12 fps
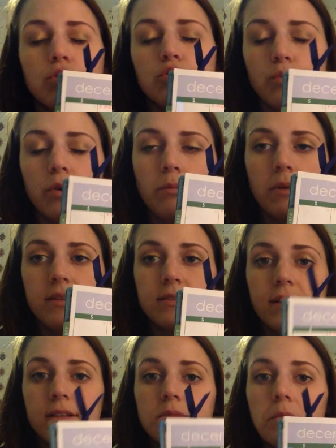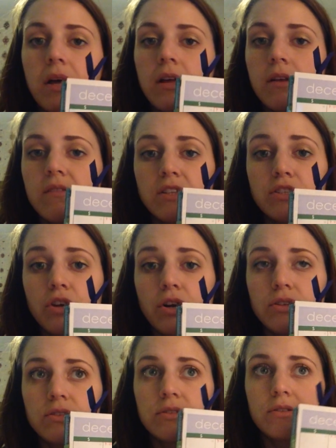which will be the 6th, but if it
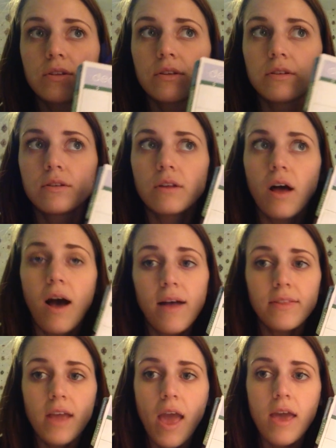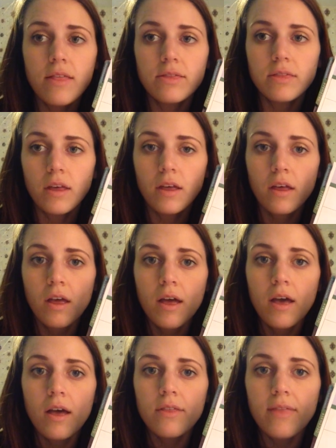starts on the 8th
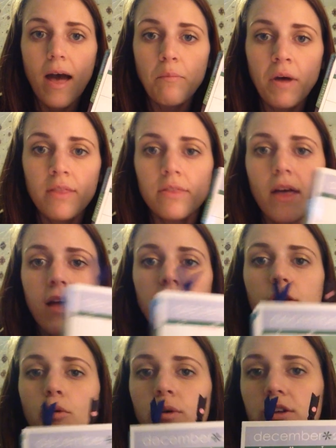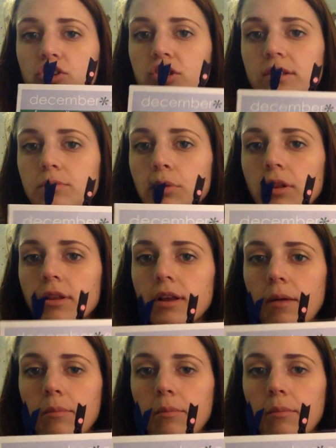that month, I can always just pull it